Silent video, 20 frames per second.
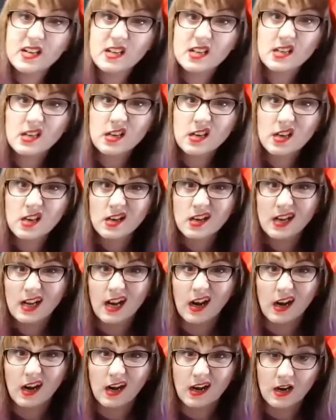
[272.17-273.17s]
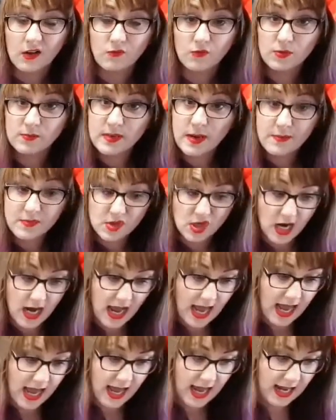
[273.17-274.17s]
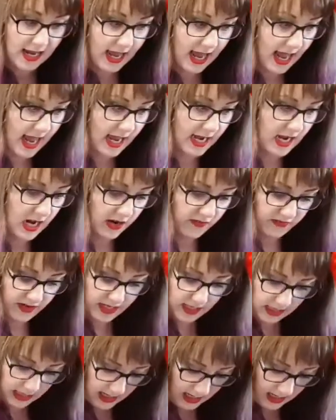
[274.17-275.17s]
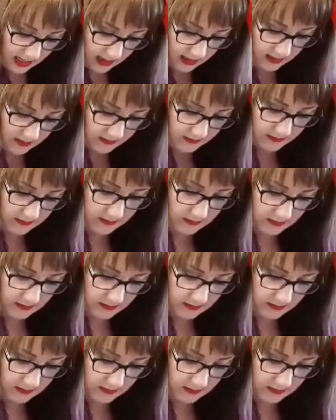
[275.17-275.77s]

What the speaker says: butter, our room temperature egg, and our vanilla.